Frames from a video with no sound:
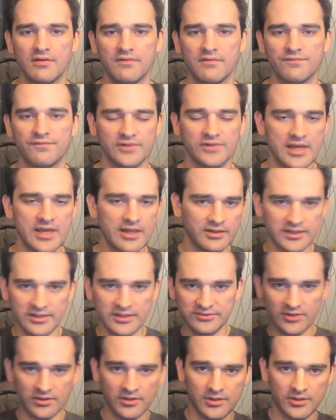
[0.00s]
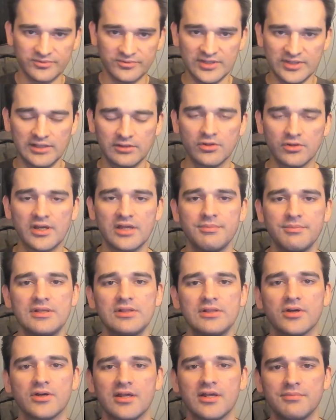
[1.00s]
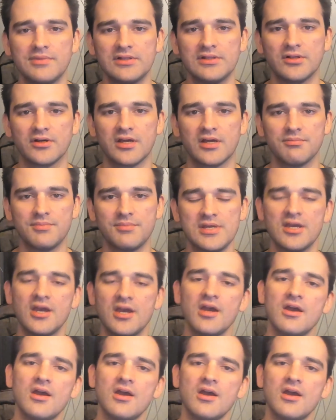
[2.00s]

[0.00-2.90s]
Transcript: flailing his arms saying, look at me, look at me, look at me.